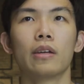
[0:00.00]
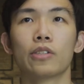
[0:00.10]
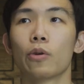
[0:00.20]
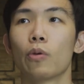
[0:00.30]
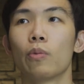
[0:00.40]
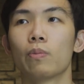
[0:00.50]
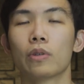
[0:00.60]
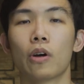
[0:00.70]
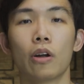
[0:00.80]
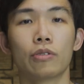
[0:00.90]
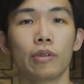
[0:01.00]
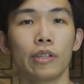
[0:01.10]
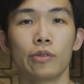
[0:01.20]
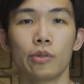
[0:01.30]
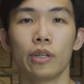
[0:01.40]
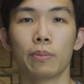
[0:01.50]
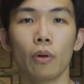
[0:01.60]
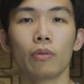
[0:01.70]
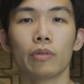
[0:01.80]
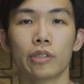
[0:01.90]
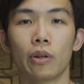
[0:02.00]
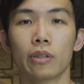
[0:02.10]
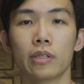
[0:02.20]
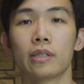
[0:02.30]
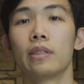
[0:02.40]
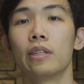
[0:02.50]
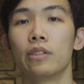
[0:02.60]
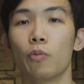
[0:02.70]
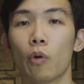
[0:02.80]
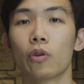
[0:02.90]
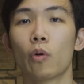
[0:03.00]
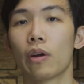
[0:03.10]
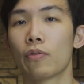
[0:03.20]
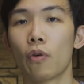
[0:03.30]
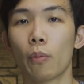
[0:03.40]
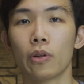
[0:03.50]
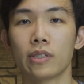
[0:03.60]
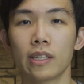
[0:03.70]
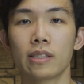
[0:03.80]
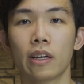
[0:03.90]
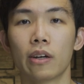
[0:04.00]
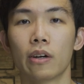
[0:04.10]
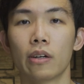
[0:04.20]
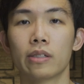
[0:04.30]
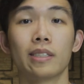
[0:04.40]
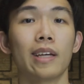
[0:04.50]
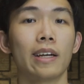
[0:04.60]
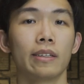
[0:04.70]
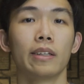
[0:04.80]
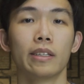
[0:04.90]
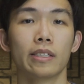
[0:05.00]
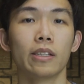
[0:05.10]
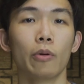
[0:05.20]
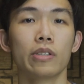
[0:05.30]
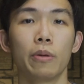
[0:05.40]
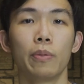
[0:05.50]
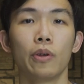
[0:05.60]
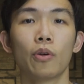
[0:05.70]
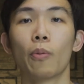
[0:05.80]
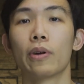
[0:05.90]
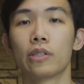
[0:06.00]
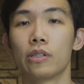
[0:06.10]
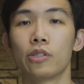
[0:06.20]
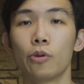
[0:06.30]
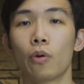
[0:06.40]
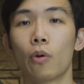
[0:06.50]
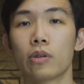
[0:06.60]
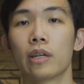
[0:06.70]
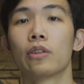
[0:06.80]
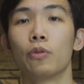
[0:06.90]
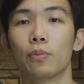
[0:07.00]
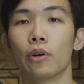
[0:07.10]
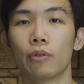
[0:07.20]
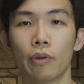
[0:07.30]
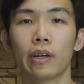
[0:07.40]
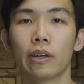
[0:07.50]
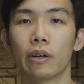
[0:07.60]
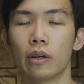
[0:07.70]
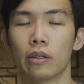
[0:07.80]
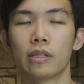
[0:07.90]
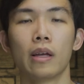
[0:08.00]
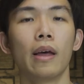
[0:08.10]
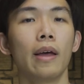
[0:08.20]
So contrary to the poll results, the one core at four point six gigahertz is actually the slower C P U compared to the two cores at two point three gigahertz.